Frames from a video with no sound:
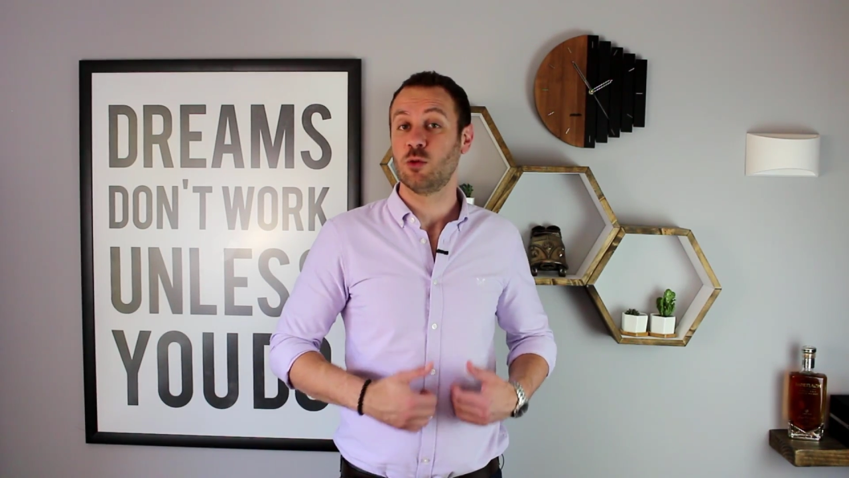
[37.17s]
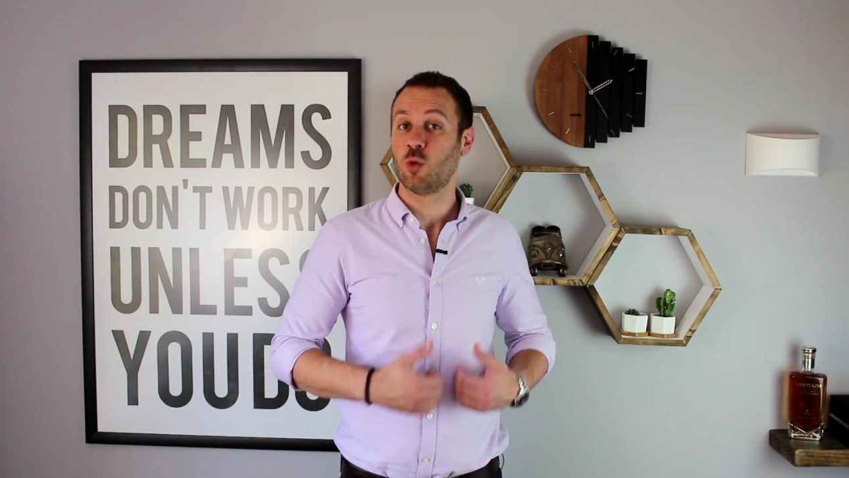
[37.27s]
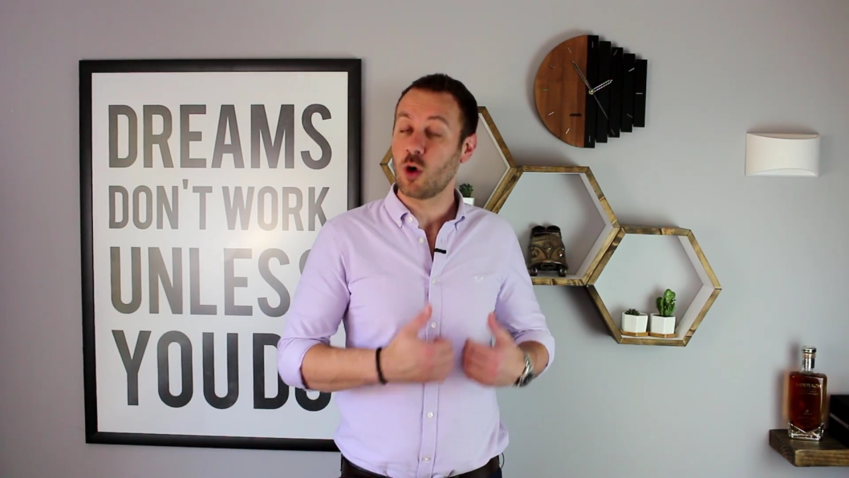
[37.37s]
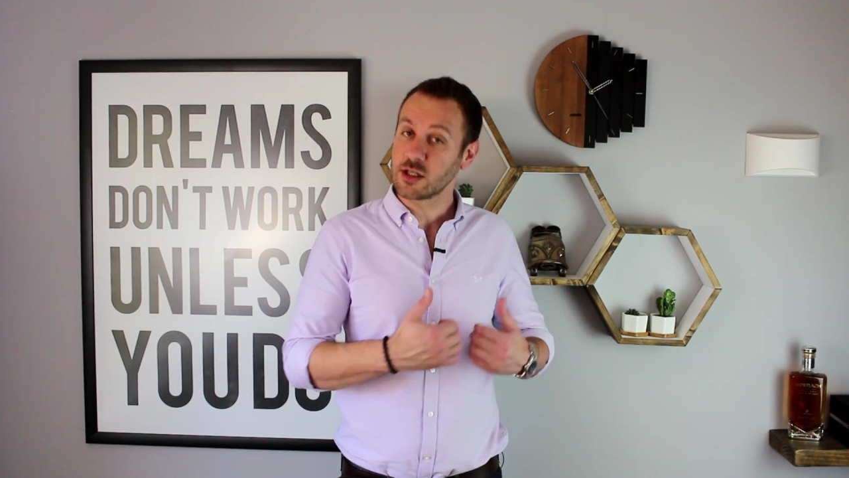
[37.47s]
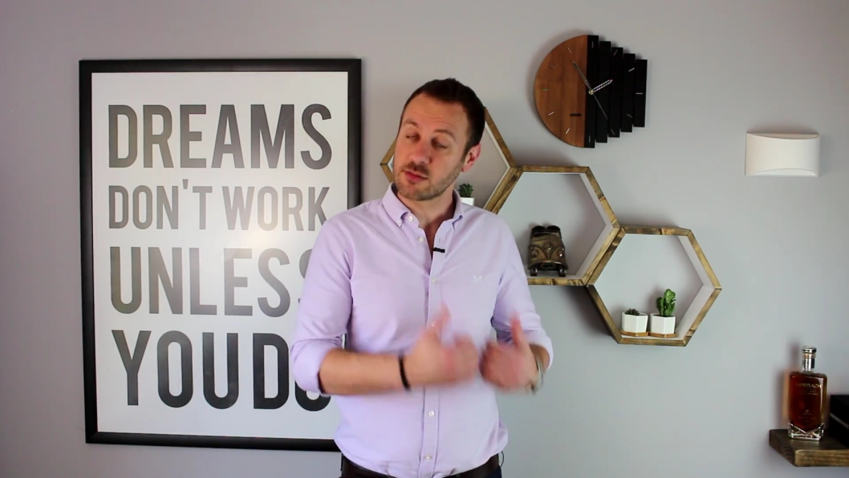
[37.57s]

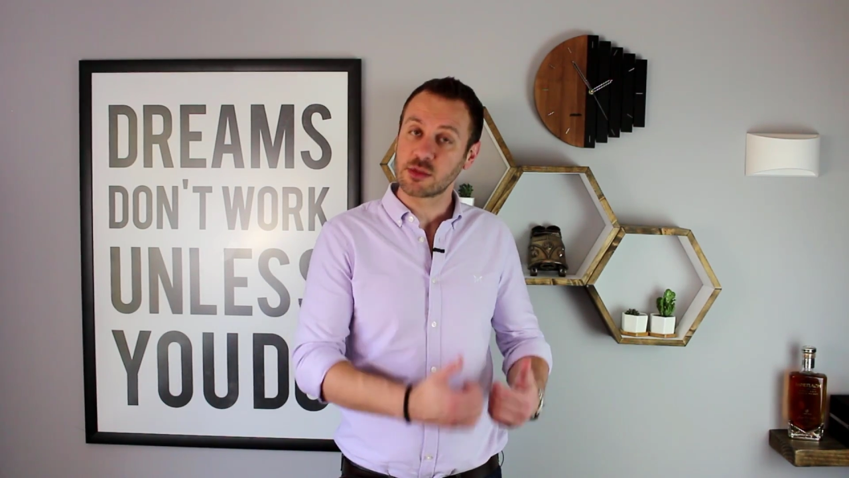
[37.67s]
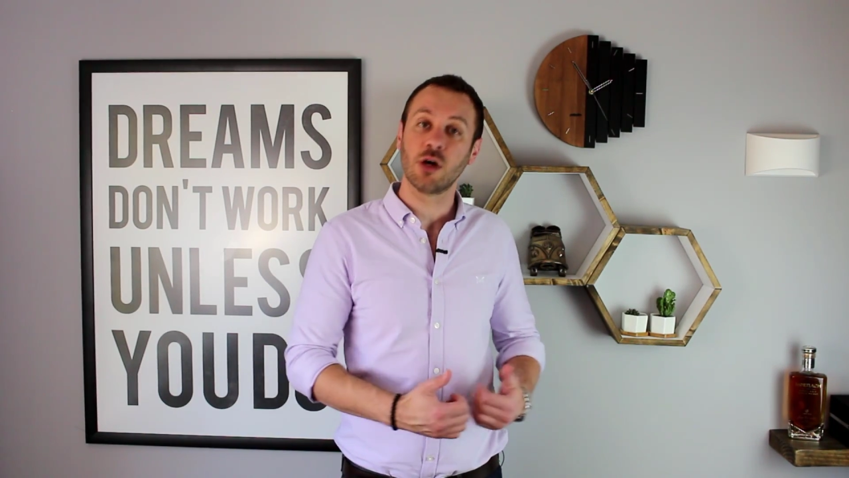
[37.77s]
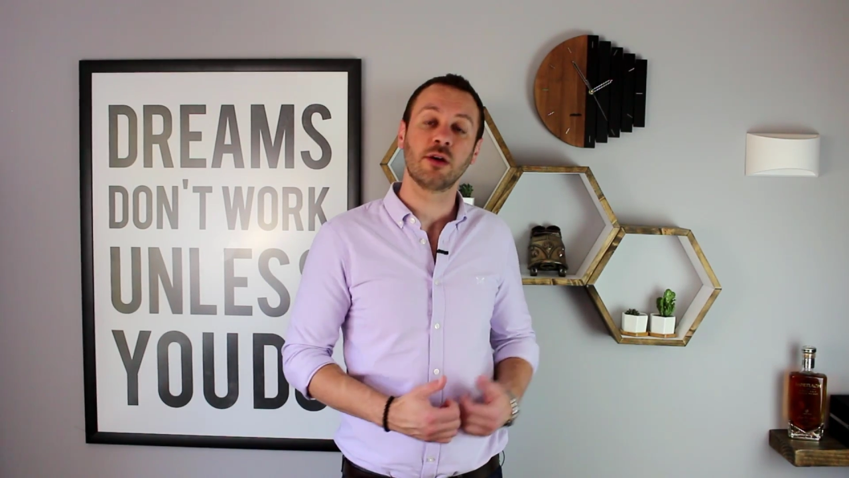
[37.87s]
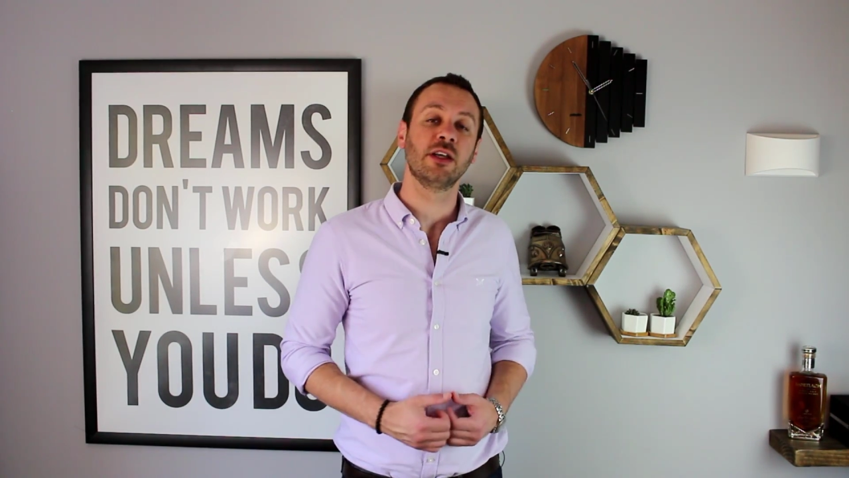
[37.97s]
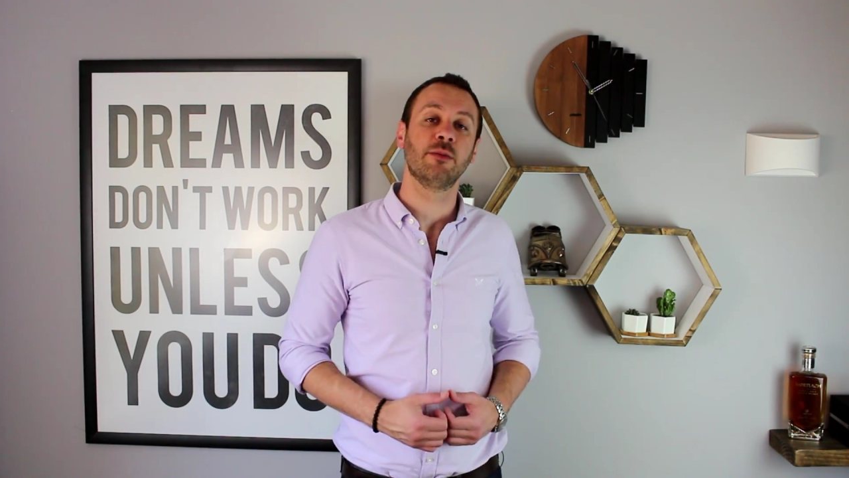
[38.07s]
what I'm
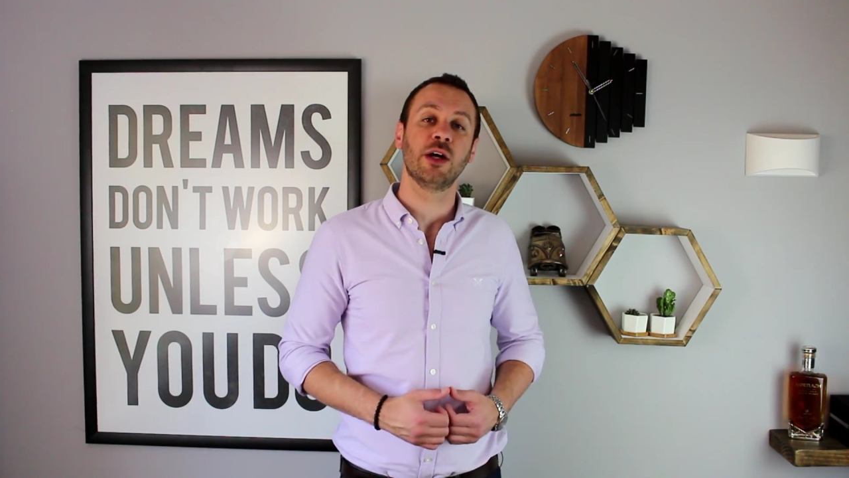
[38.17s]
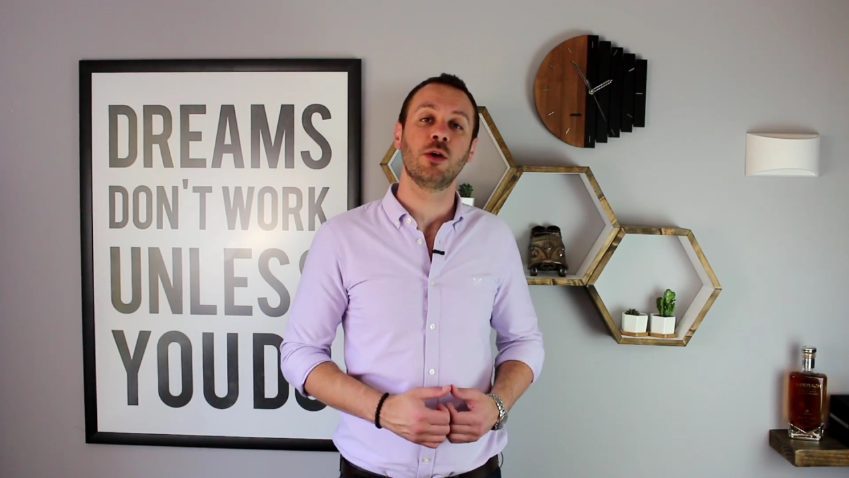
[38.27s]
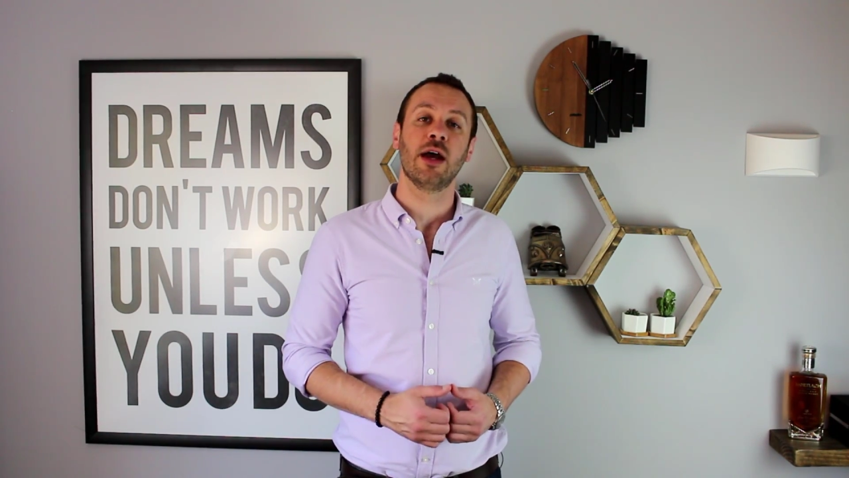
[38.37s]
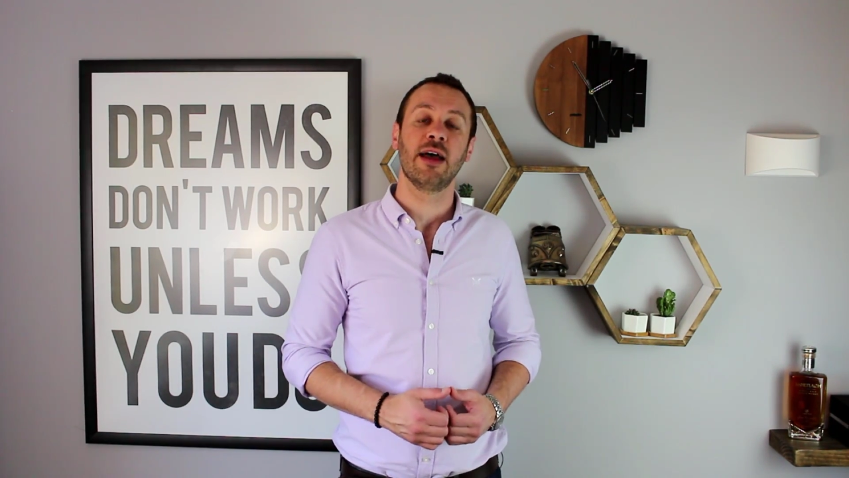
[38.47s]
talking about,